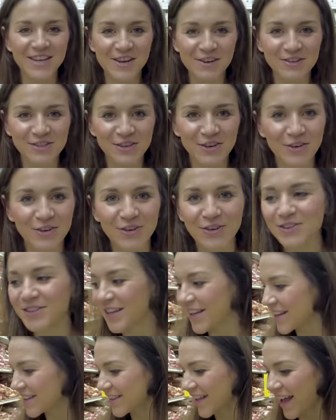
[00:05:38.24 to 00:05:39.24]
years old
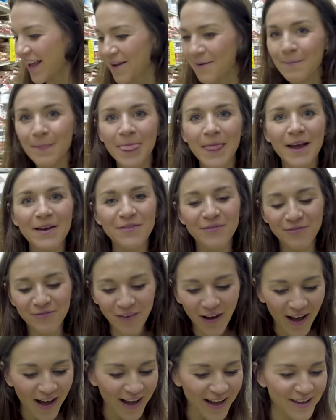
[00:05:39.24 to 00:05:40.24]
in like
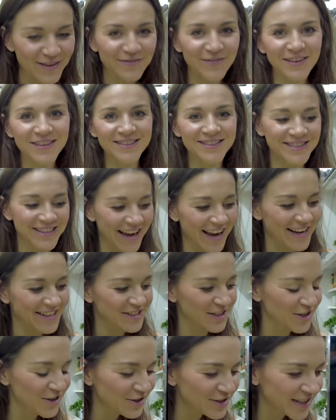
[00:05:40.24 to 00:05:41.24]
five
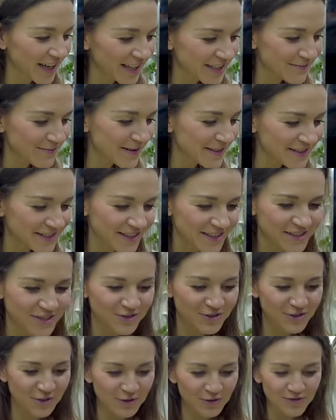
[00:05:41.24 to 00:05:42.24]
days. Are you excited to be six
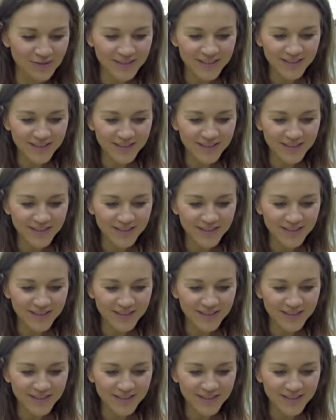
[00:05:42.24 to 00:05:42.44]
years old?